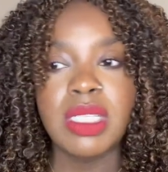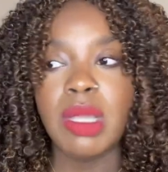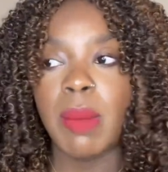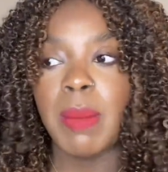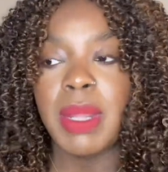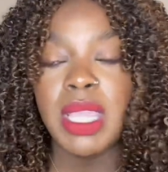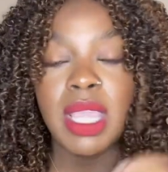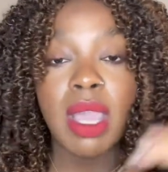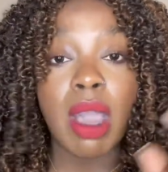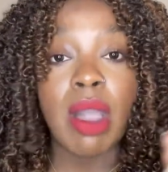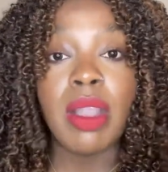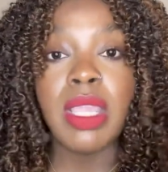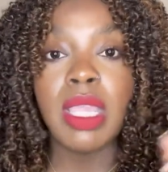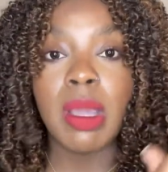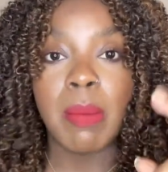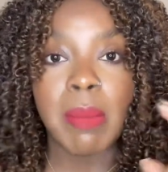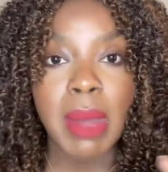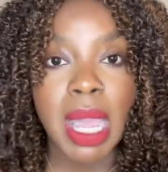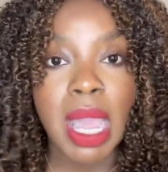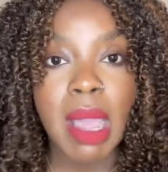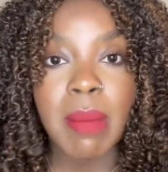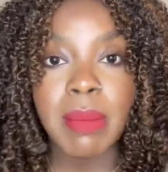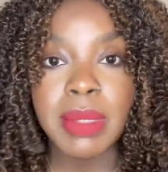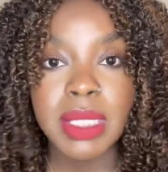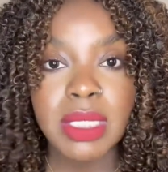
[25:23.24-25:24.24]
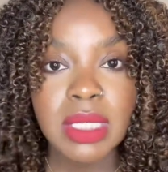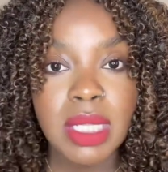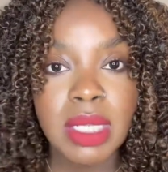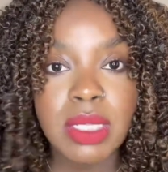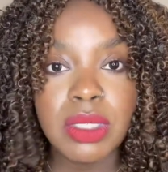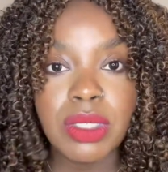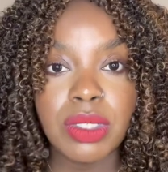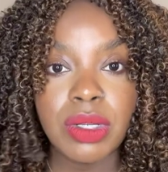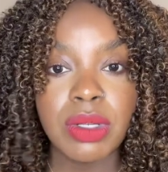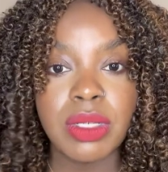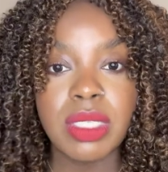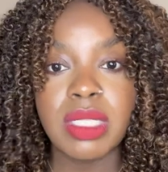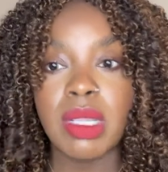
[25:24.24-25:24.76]
Some of y'all your mama
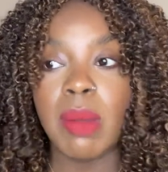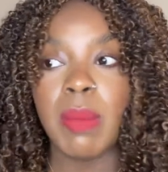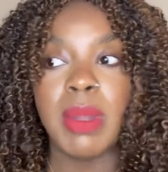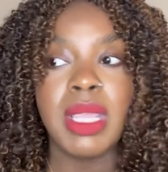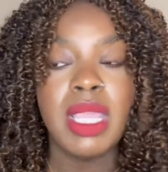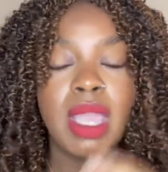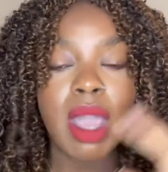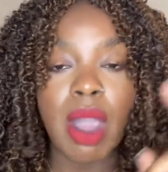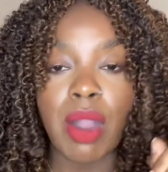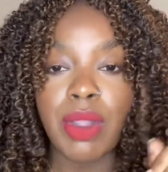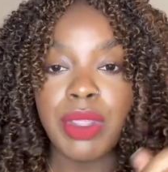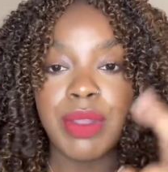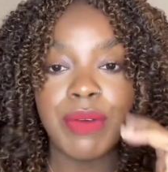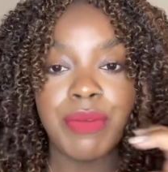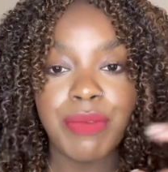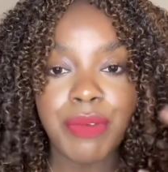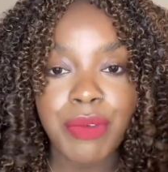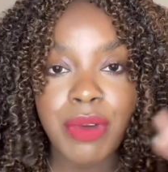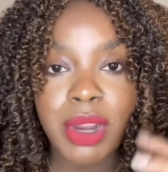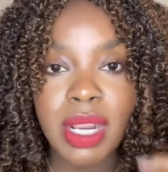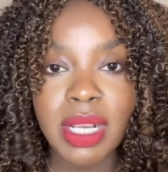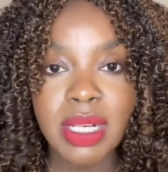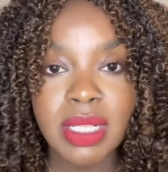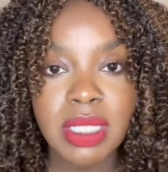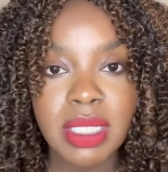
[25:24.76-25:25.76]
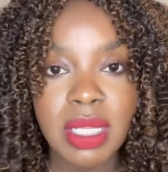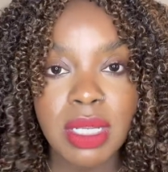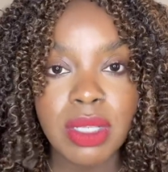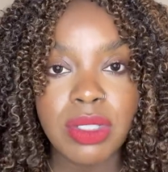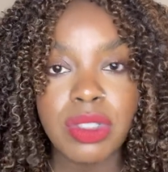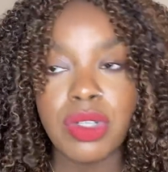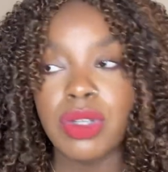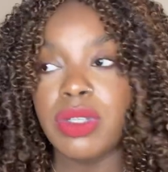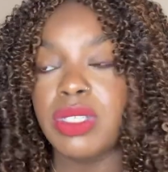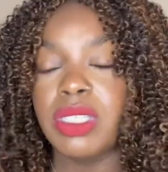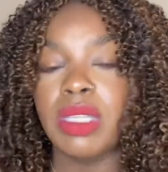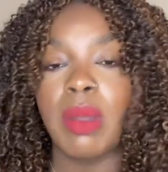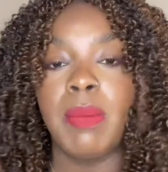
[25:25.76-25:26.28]
centered. Some of y'all your friend
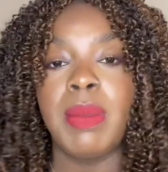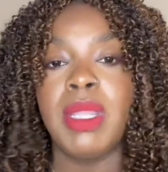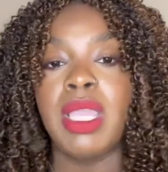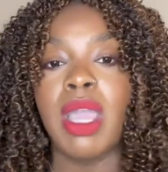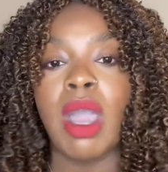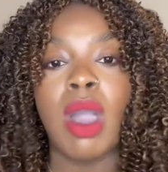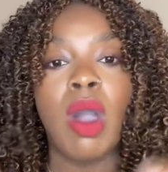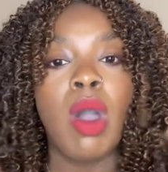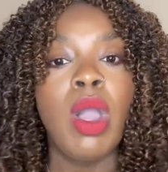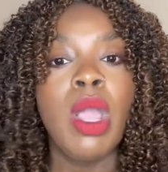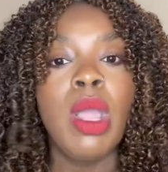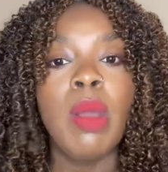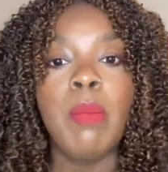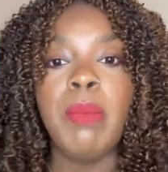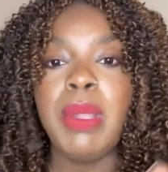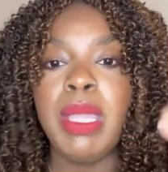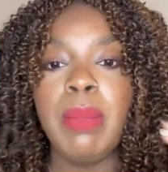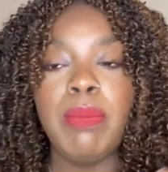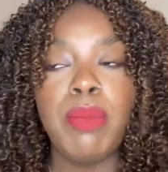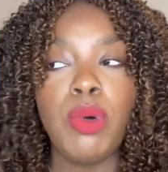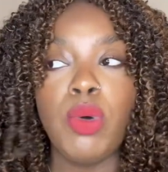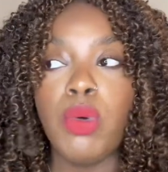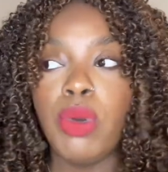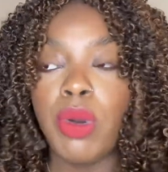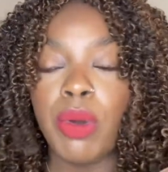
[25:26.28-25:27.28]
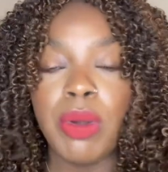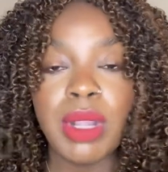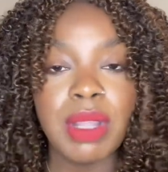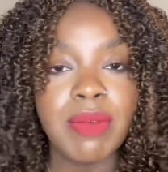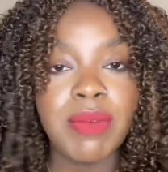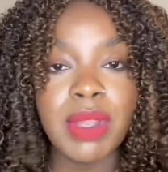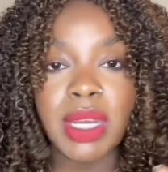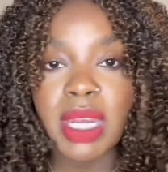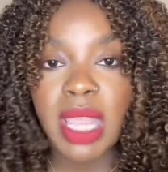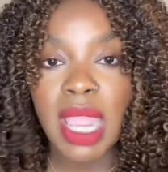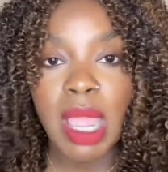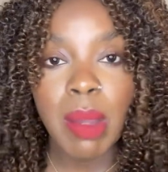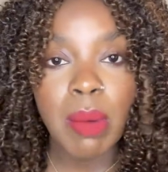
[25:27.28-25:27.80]
centered. Some of y'all people who don't
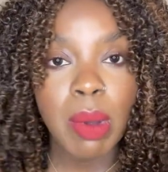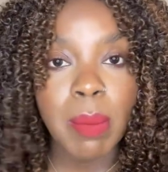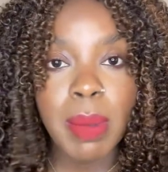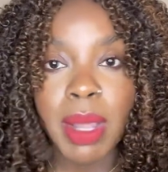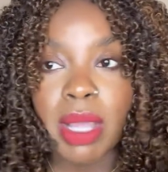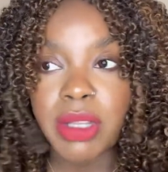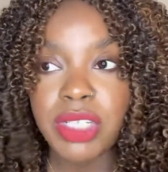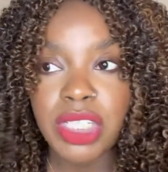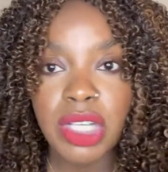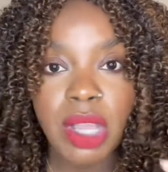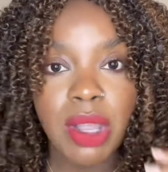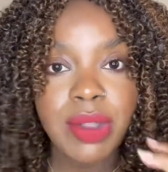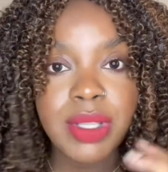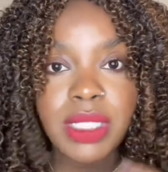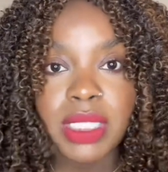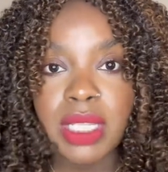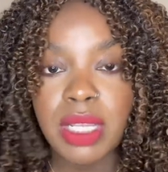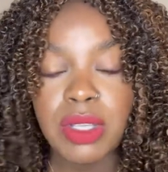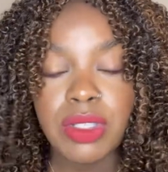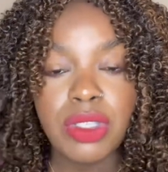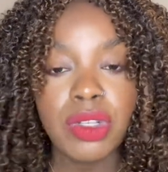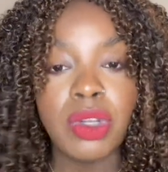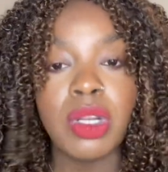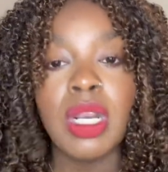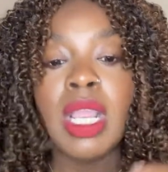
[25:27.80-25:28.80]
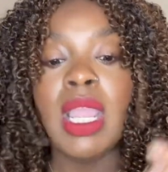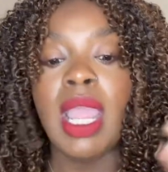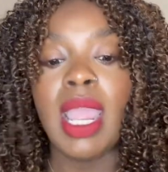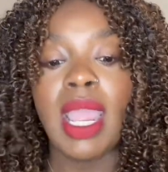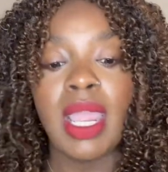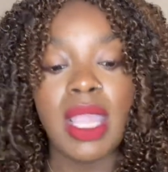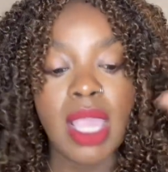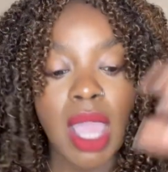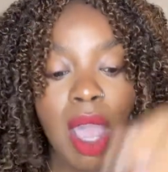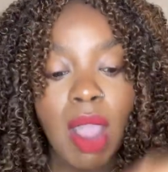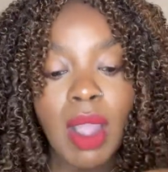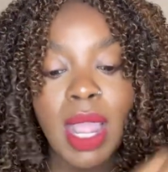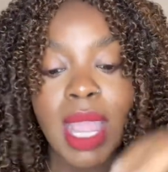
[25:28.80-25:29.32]
give a damn about y'all centered.
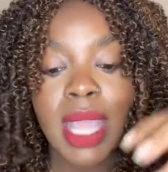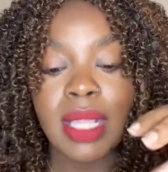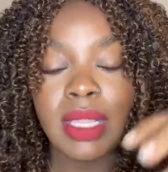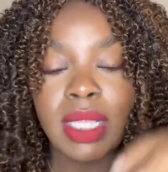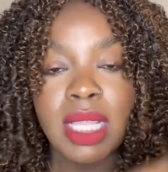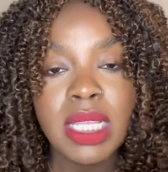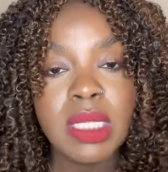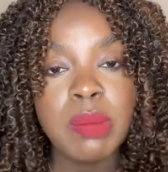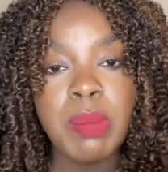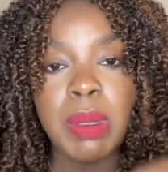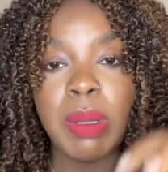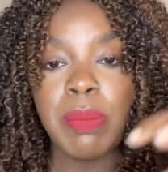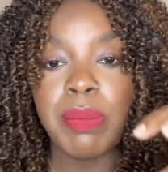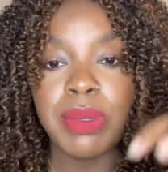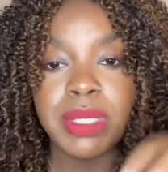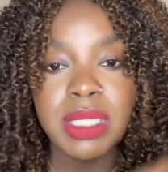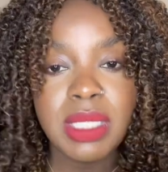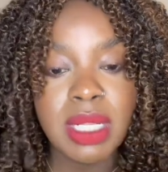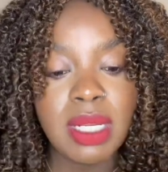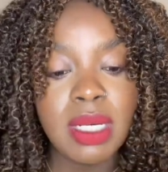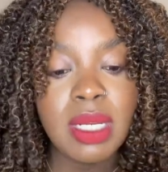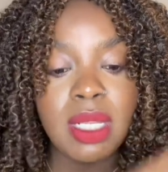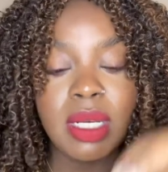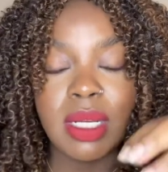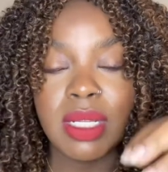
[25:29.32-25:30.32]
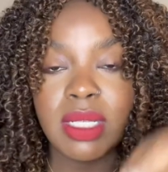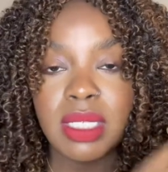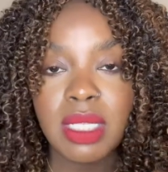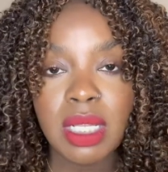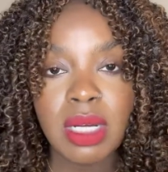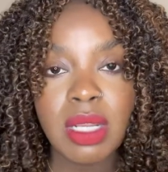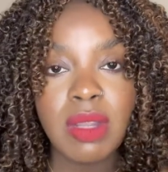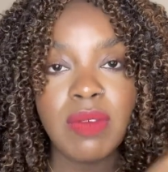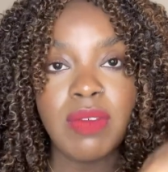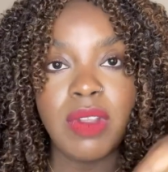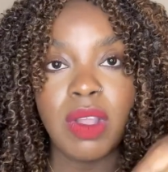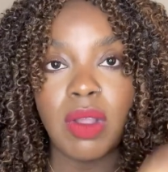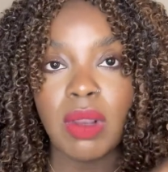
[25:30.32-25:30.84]
And y'all got these people sitting in the
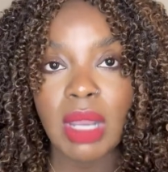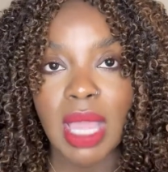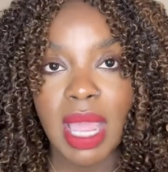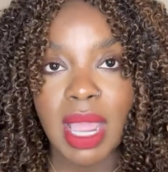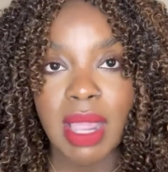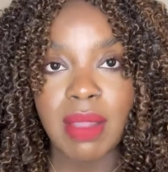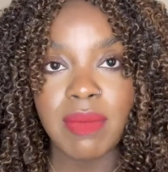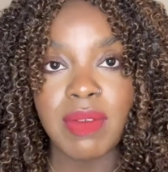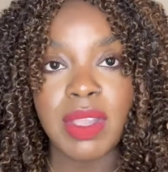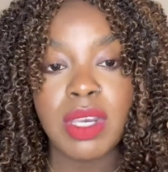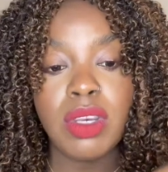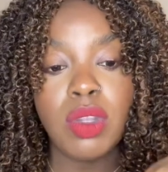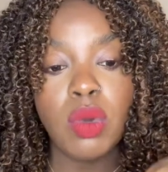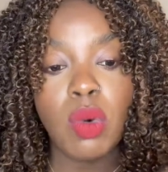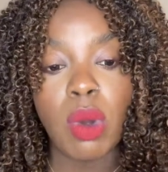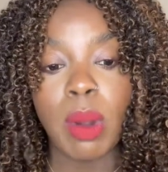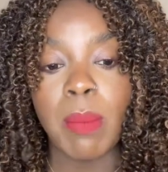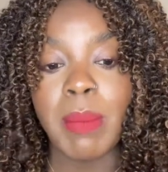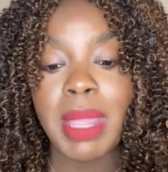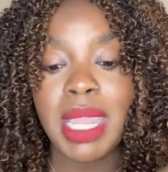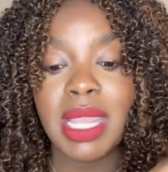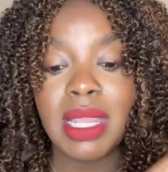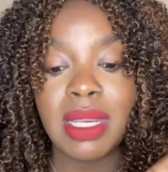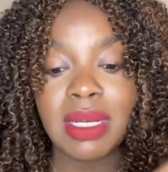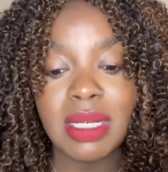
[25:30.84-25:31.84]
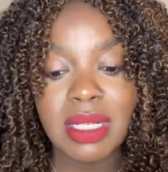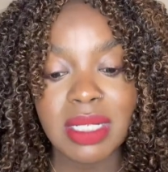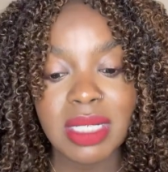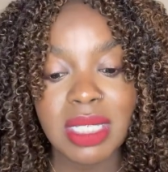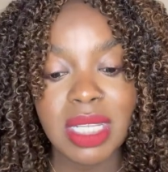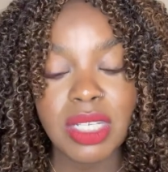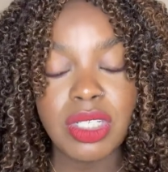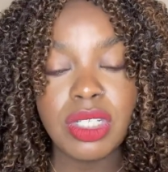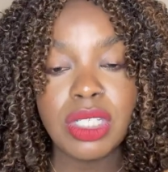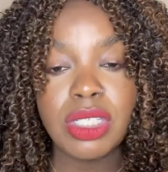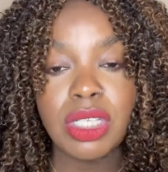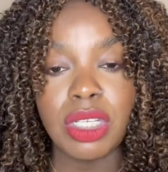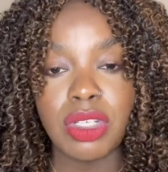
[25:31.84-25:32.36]
center of your life, and you are making
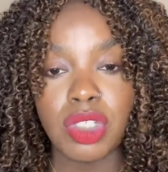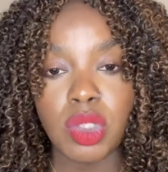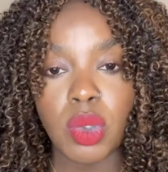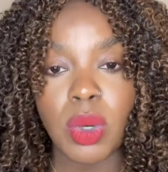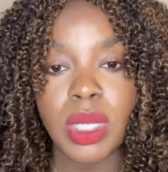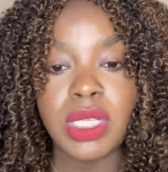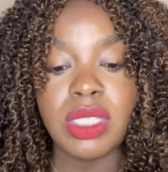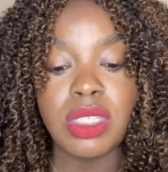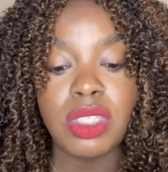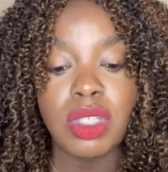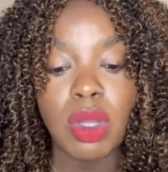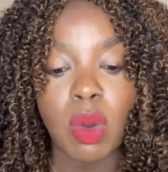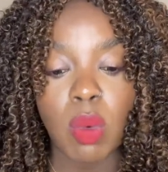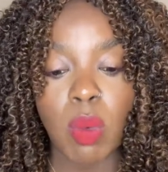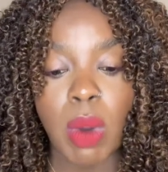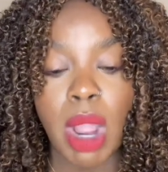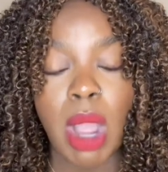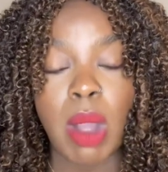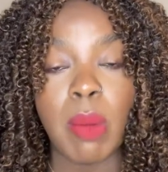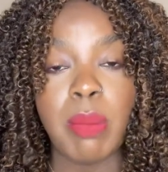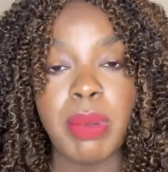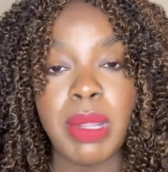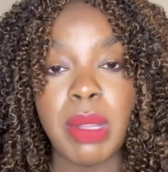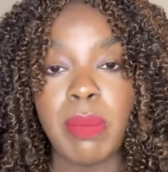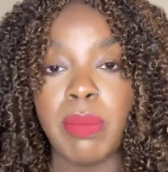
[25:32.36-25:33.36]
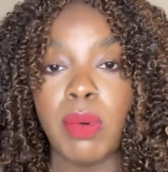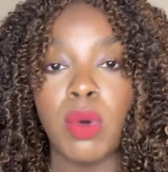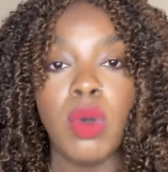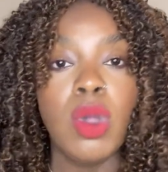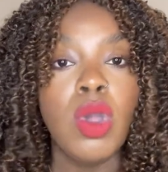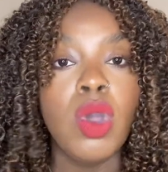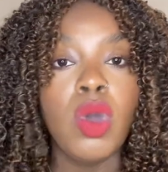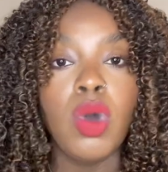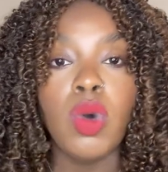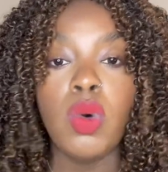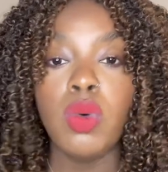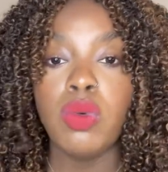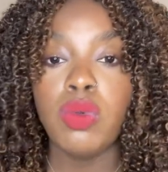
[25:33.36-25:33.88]
decisions and choices around people
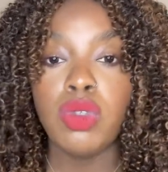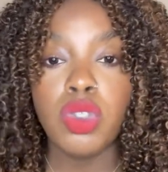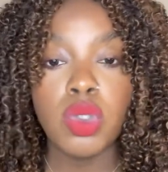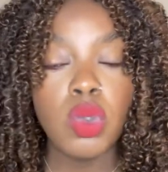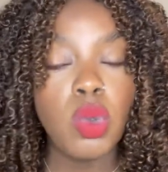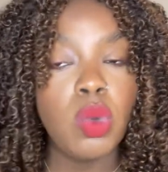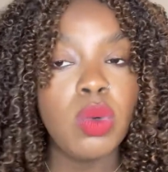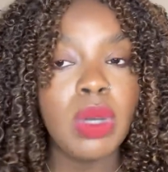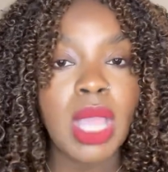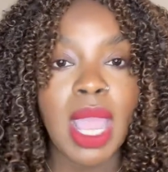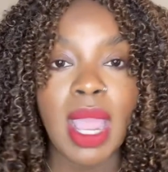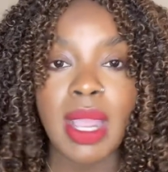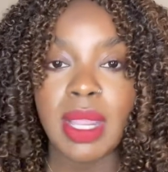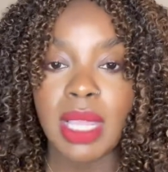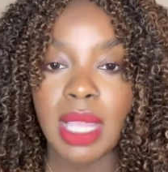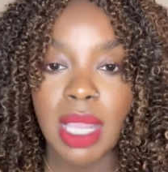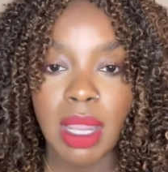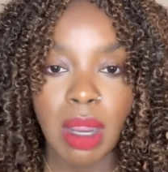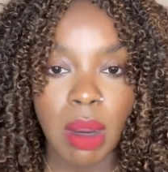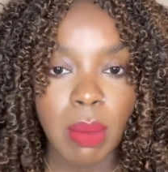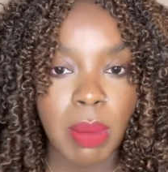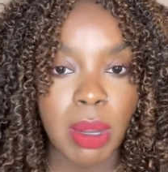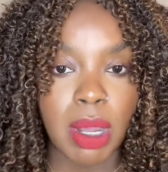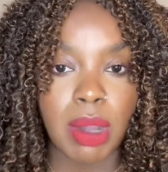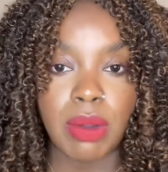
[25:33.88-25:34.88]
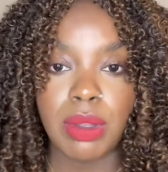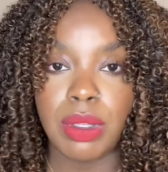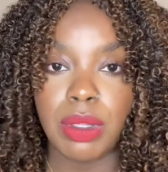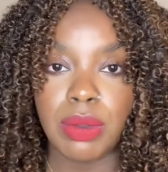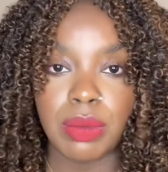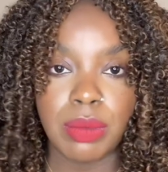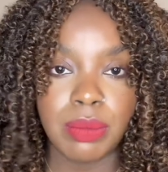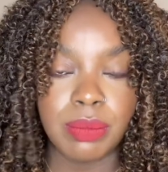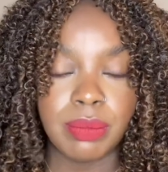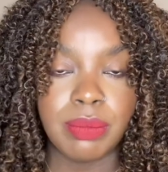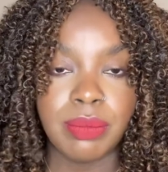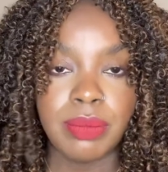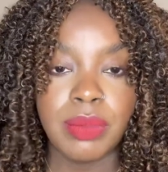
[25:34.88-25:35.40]
who do not care about
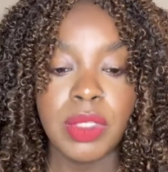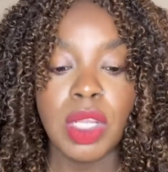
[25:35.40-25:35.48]
you.